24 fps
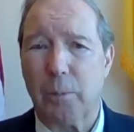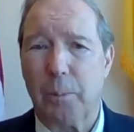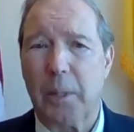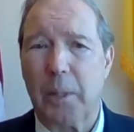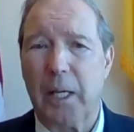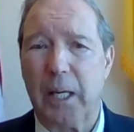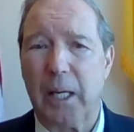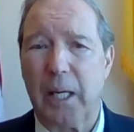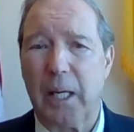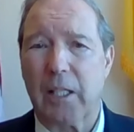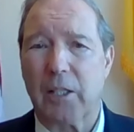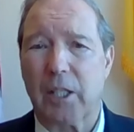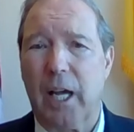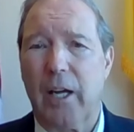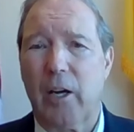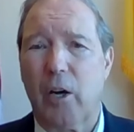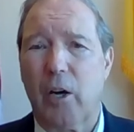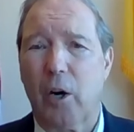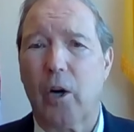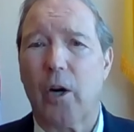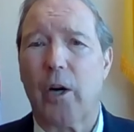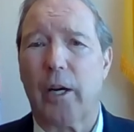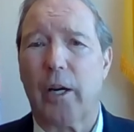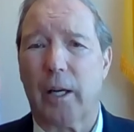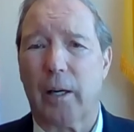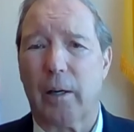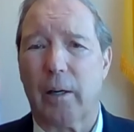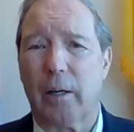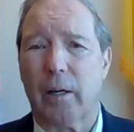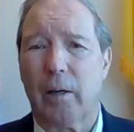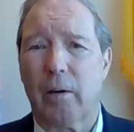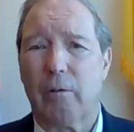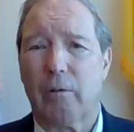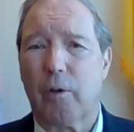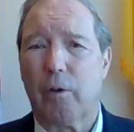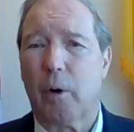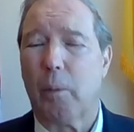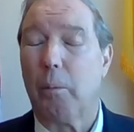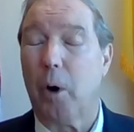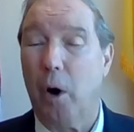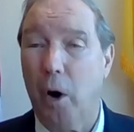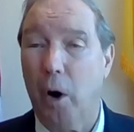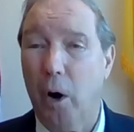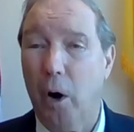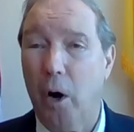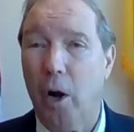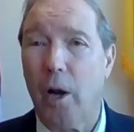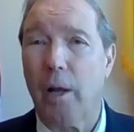because I heard it from
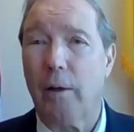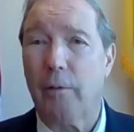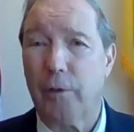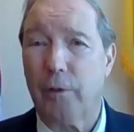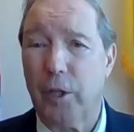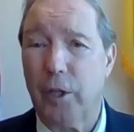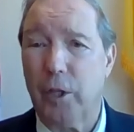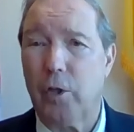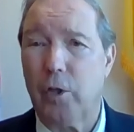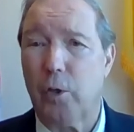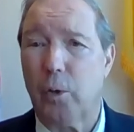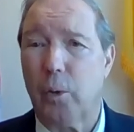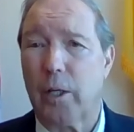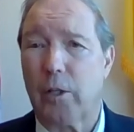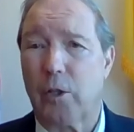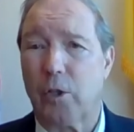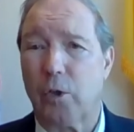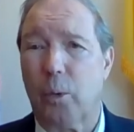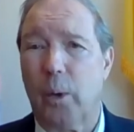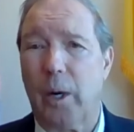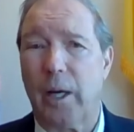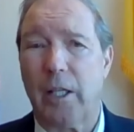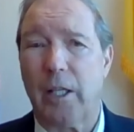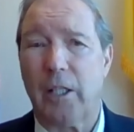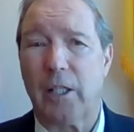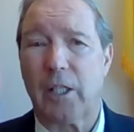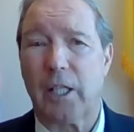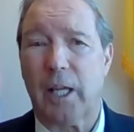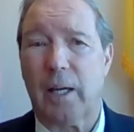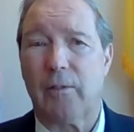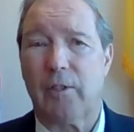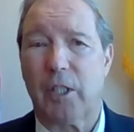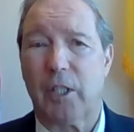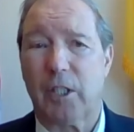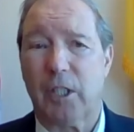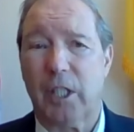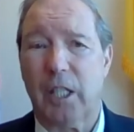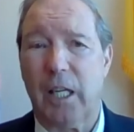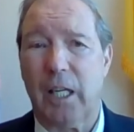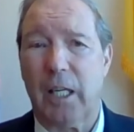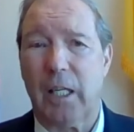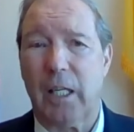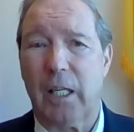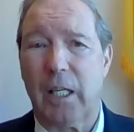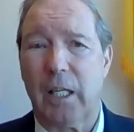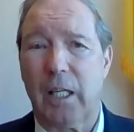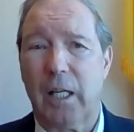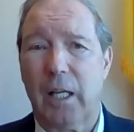all of you in
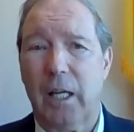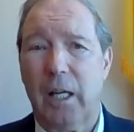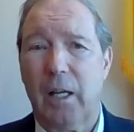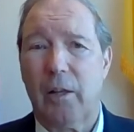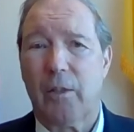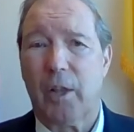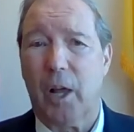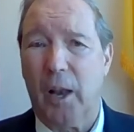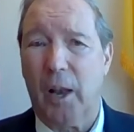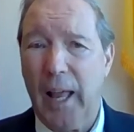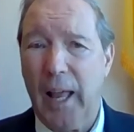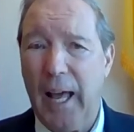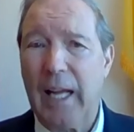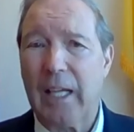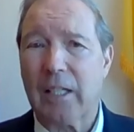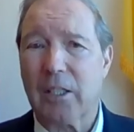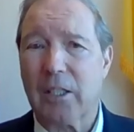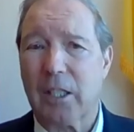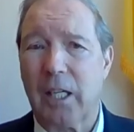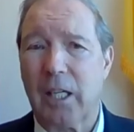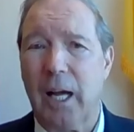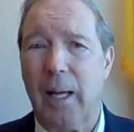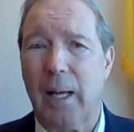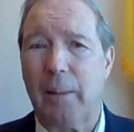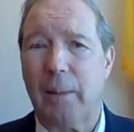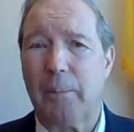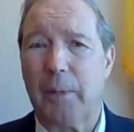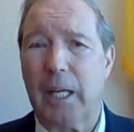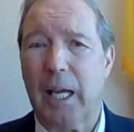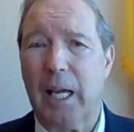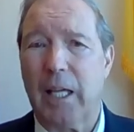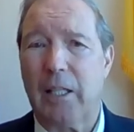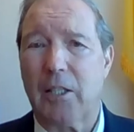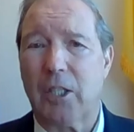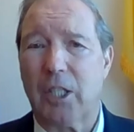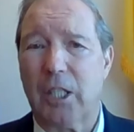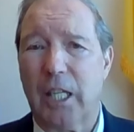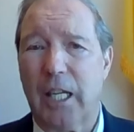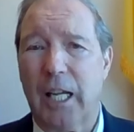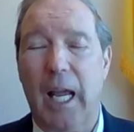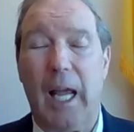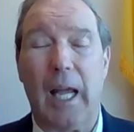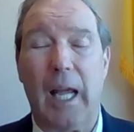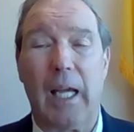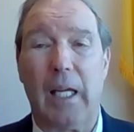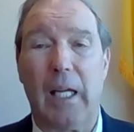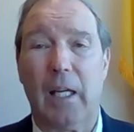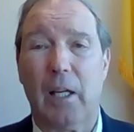2017, the last time the
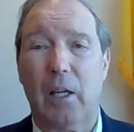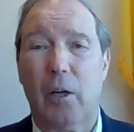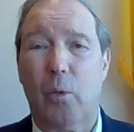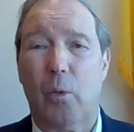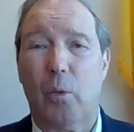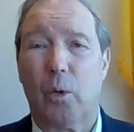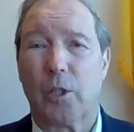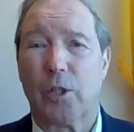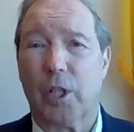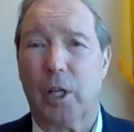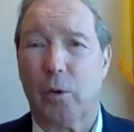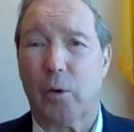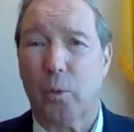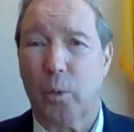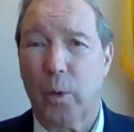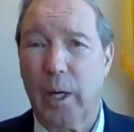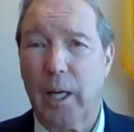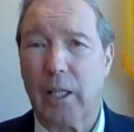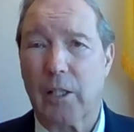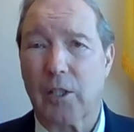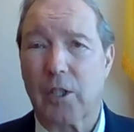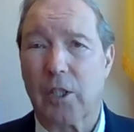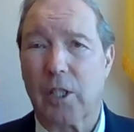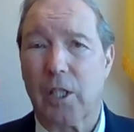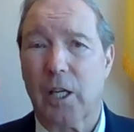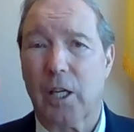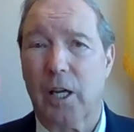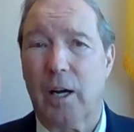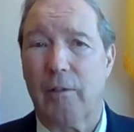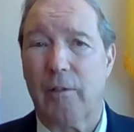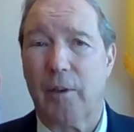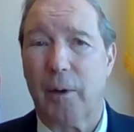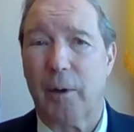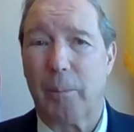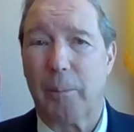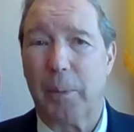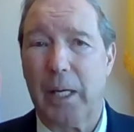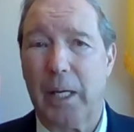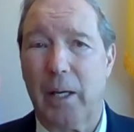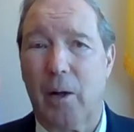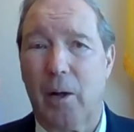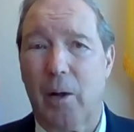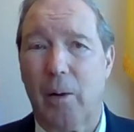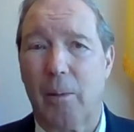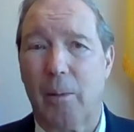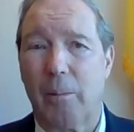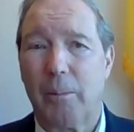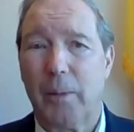ACA was at risk of
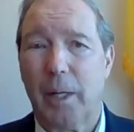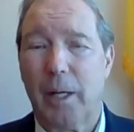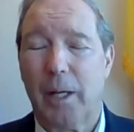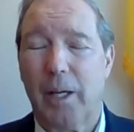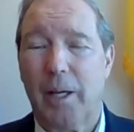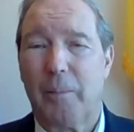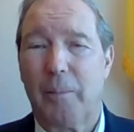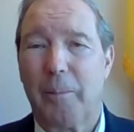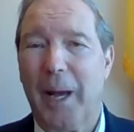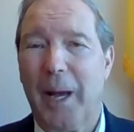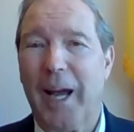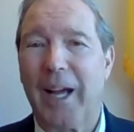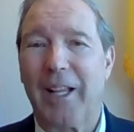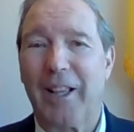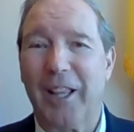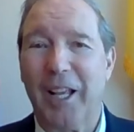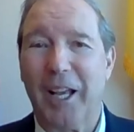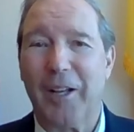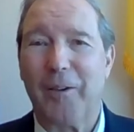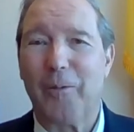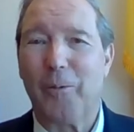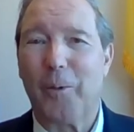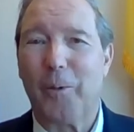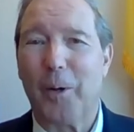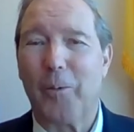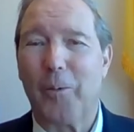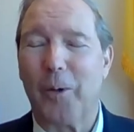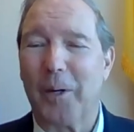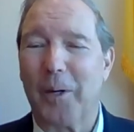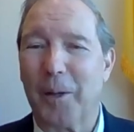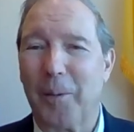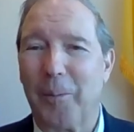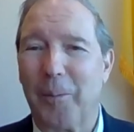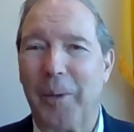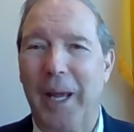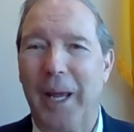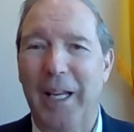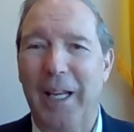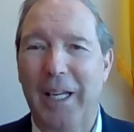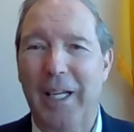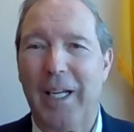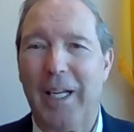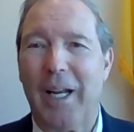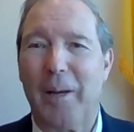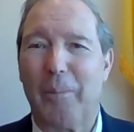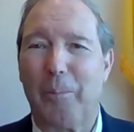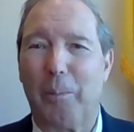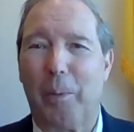appeal. Back then, we were
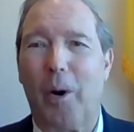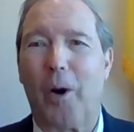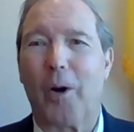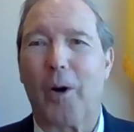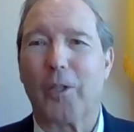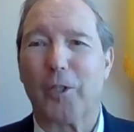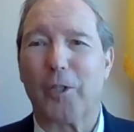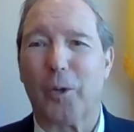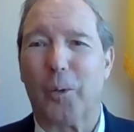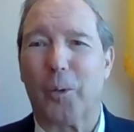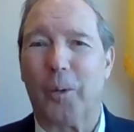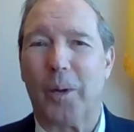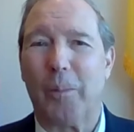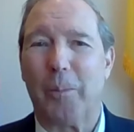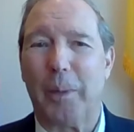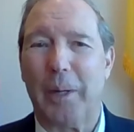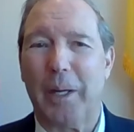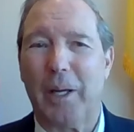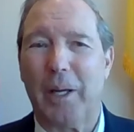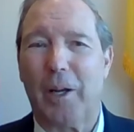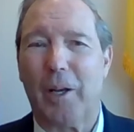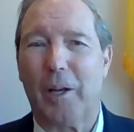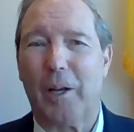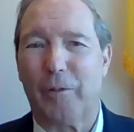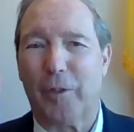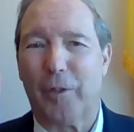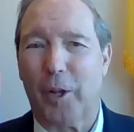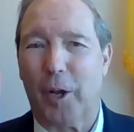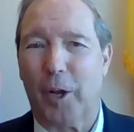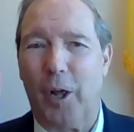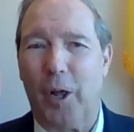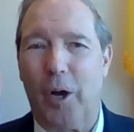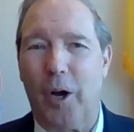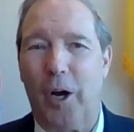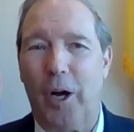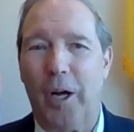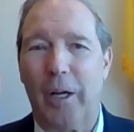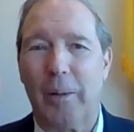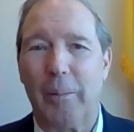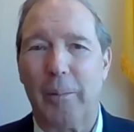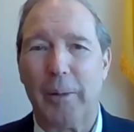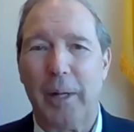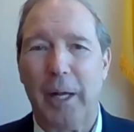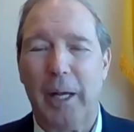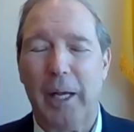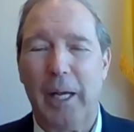debating a partial repeal of the law,